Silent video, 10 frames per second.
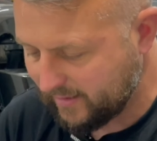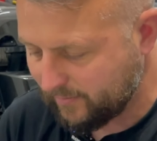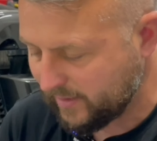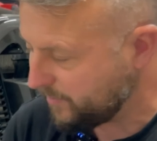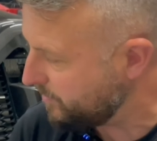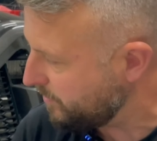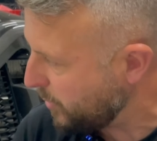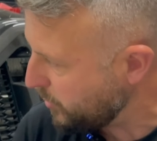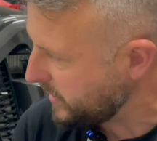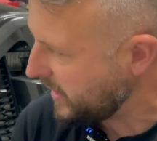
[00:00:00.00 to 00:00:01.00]
with
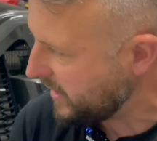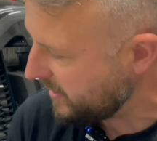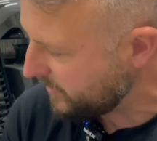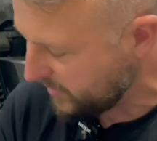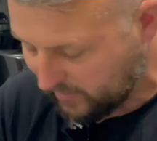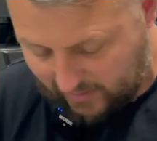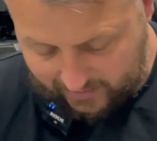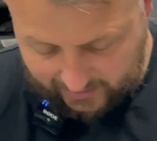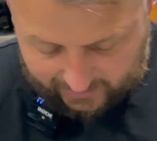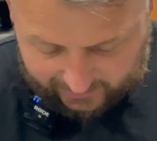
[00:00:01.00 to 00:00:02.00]
bolts here and whatnot,
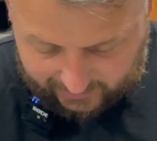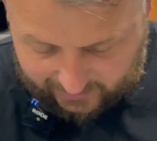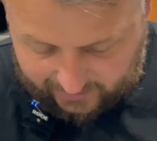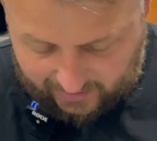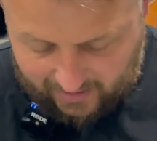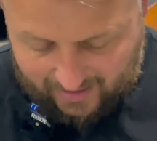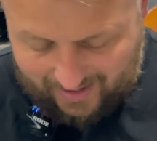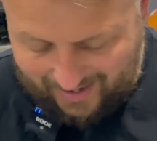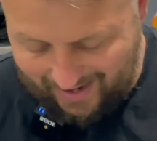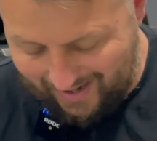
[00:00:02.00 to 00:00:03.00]
I think this is
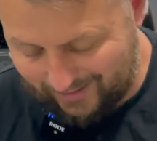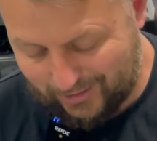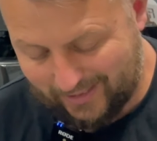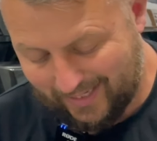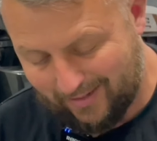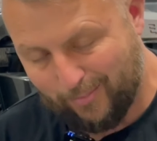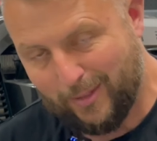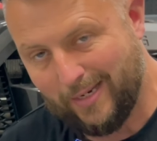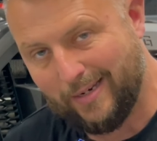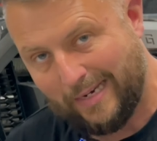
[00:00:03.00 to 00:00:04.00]
actually going to end up
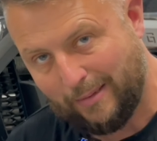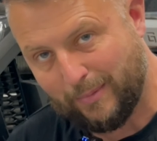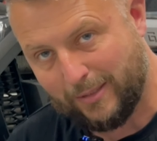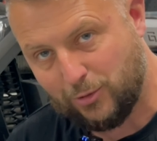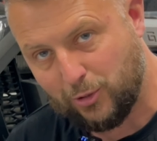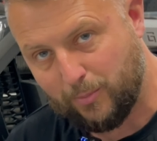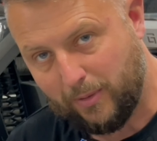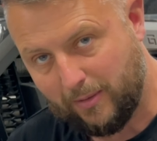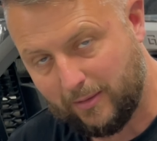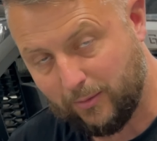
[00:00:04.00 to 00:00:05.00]
being a nightmare job.
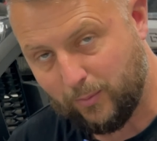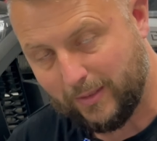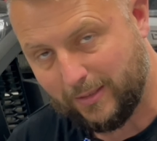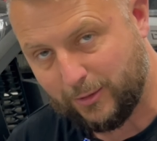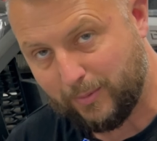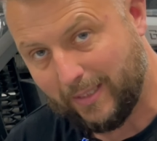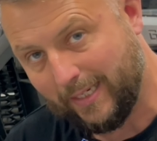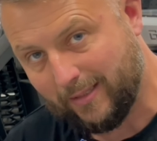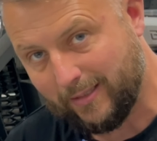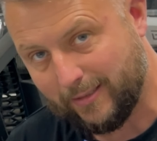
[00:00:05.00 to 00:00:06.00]
You know, one that should be a
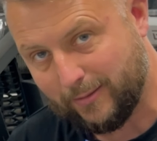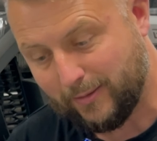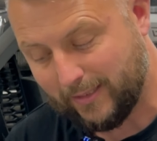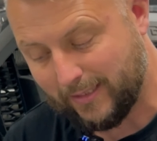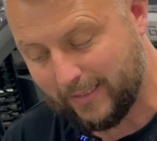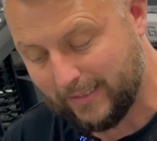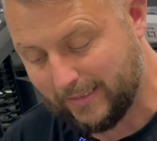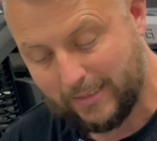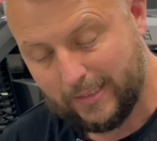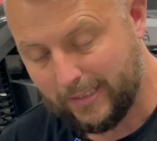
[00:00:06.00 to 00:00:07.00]
headlight out, headlight in.